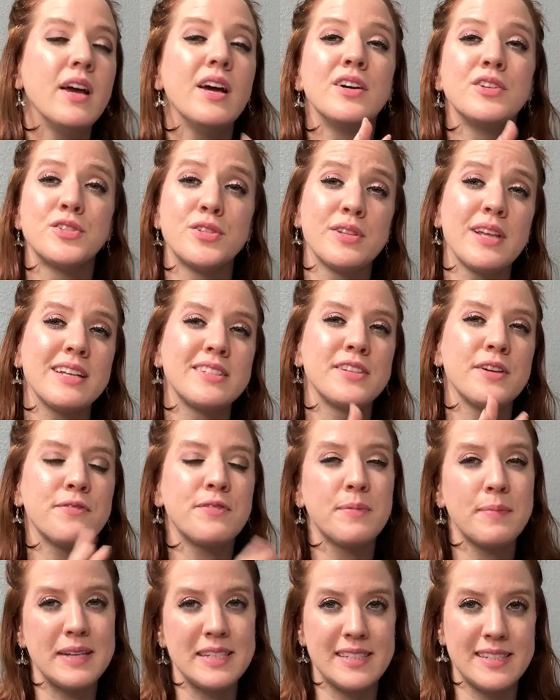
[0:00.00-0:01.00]
So that's it for
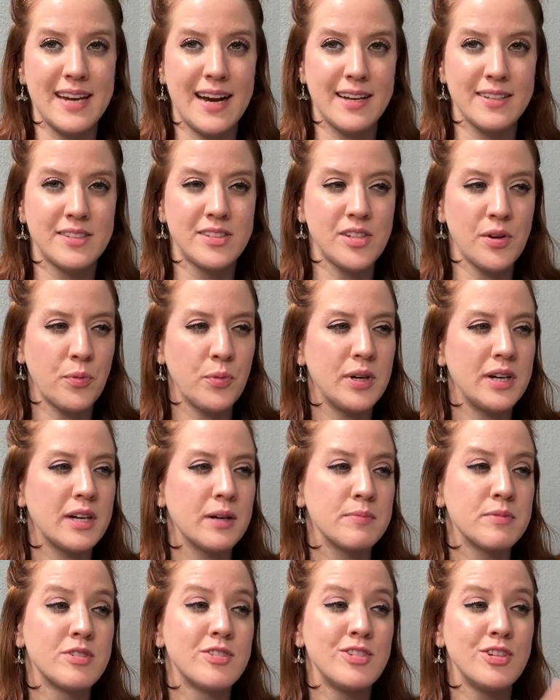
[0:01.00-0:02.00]
my stats when it
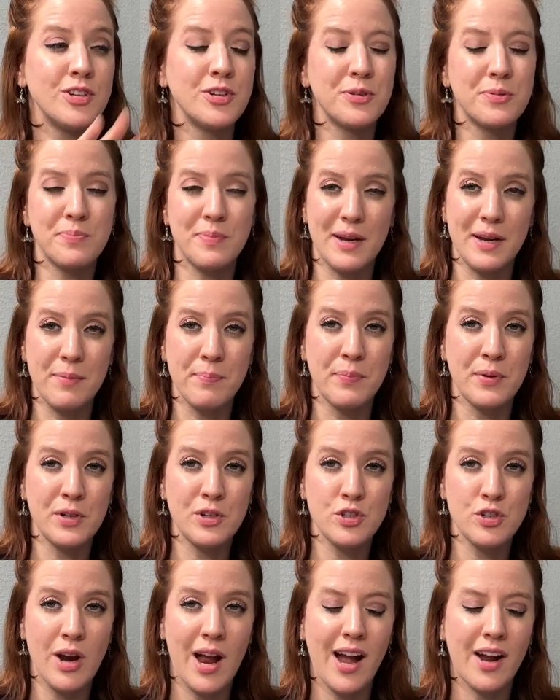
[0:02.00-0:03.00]
comes to my book
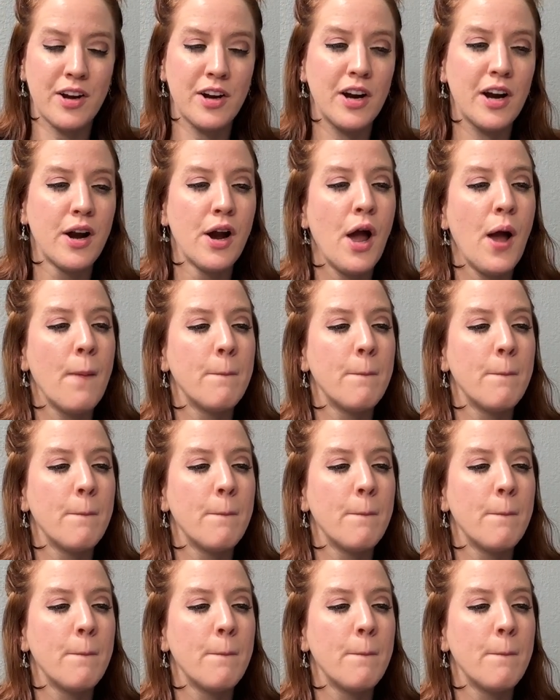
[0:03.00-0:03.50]
tracker.